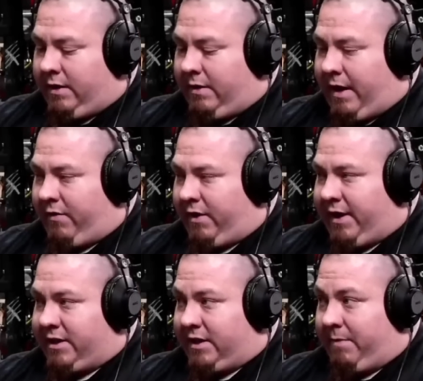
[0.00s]
I
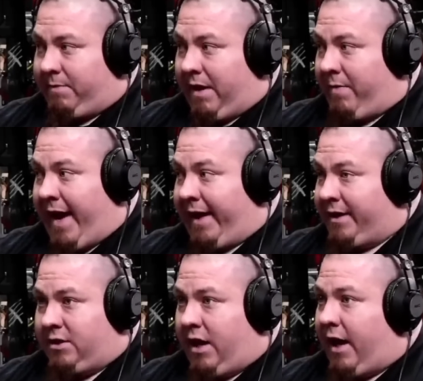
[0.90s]
realized that my, my back
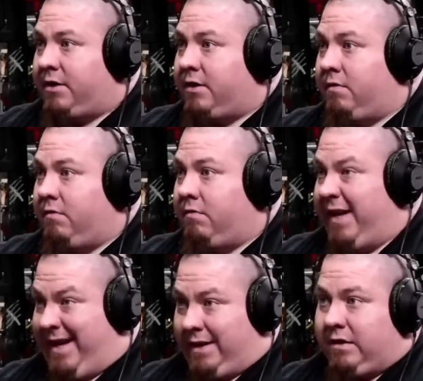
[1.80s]
is not
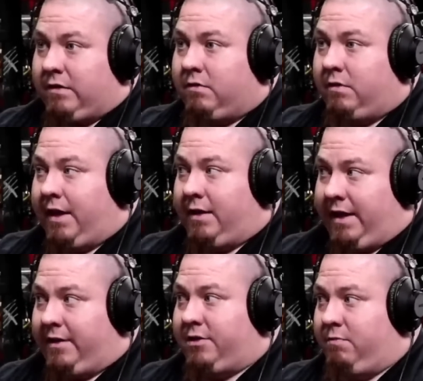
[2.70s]
it. It
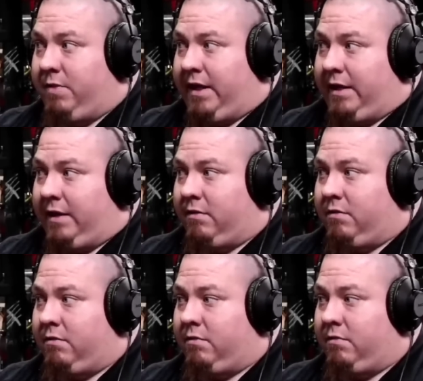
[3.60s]
needs to be
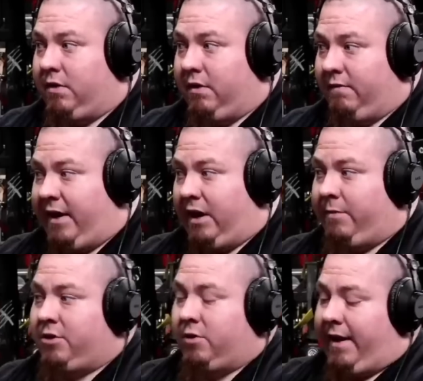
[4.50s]
developed.
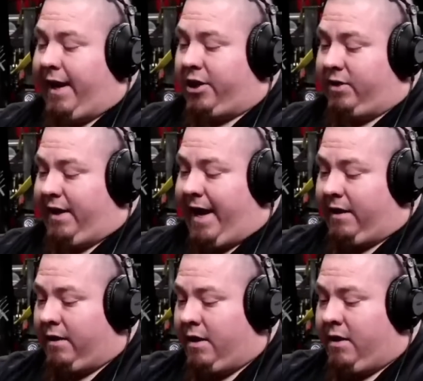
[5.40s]
So I actually
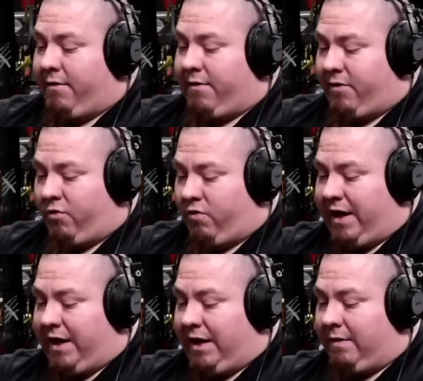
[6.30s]
had
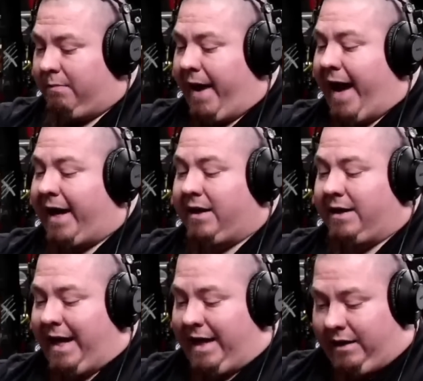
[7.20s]
three back
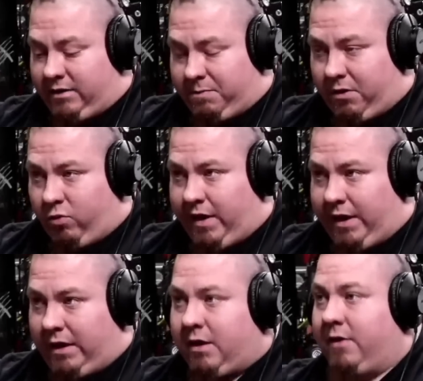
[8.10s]
days per
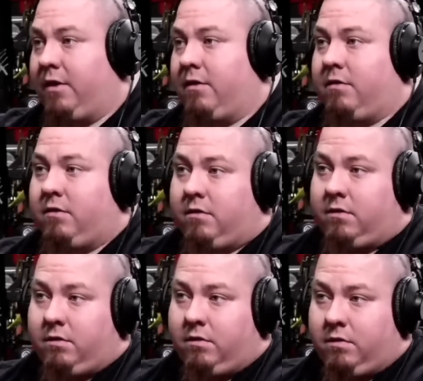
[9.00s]
week. Well, then, what made
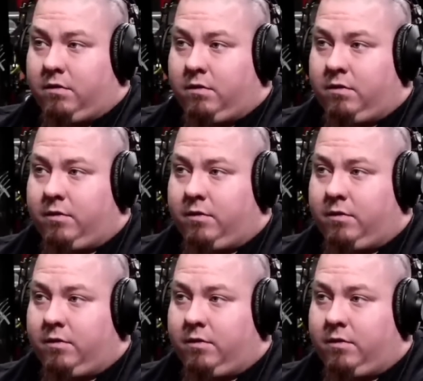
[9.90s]
first off, what made